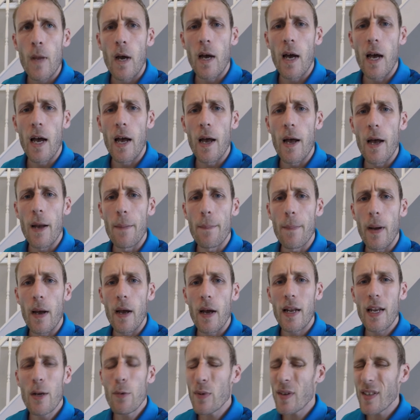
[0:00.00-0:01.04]
And
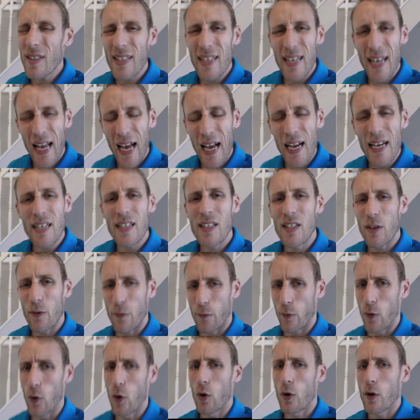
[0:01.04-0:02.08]
it was nice to
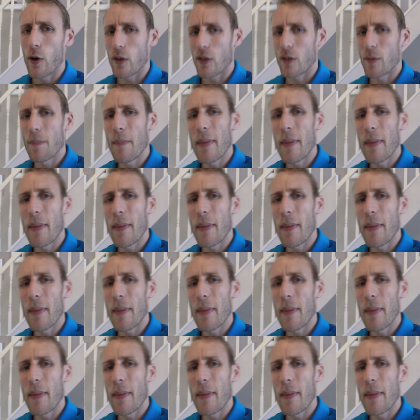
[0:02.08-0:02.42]
focus